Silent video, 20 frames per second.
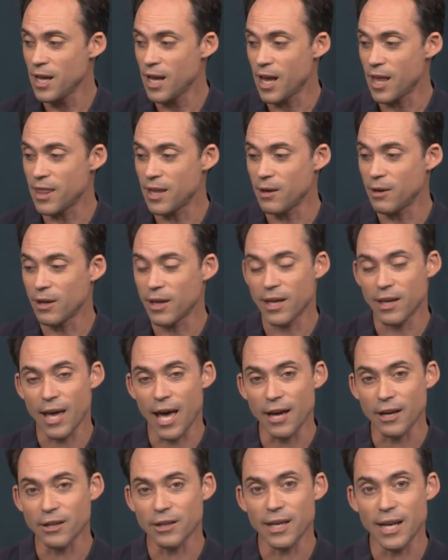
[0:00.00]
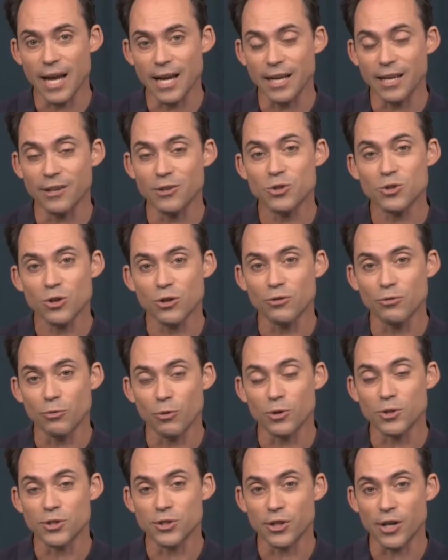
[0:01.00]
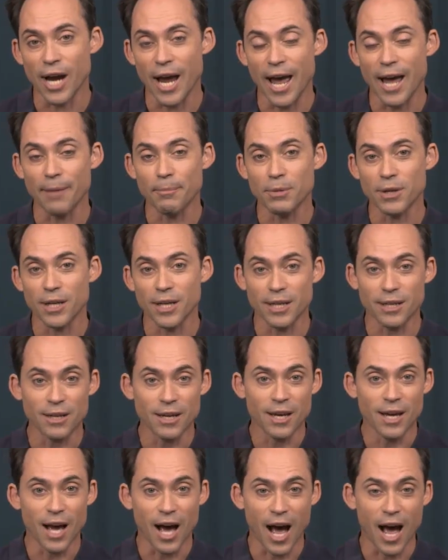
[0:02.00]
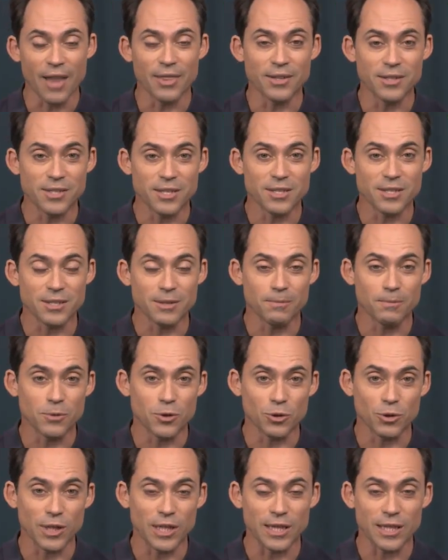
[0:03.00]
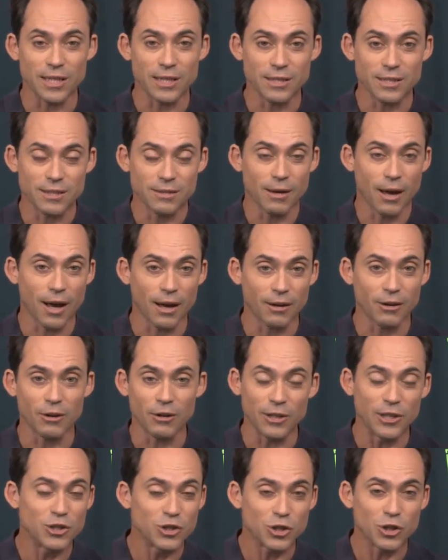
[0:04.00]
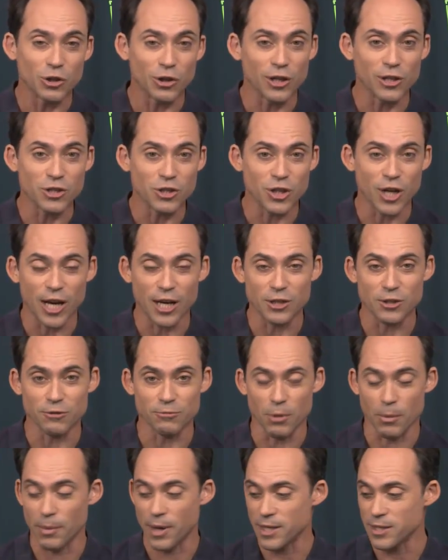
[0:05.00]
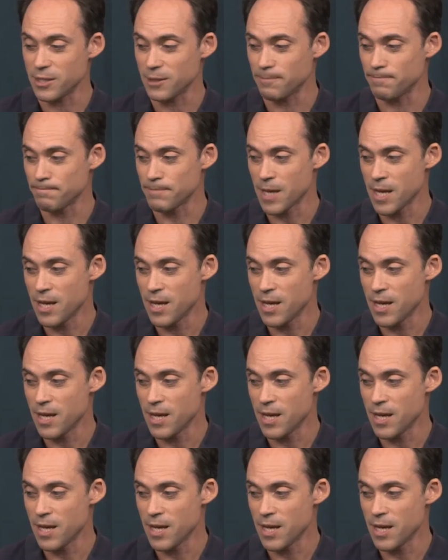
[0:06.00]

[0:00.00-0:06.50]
and then calculate any external forces that are happening on the system during this collision or exchange of momentum.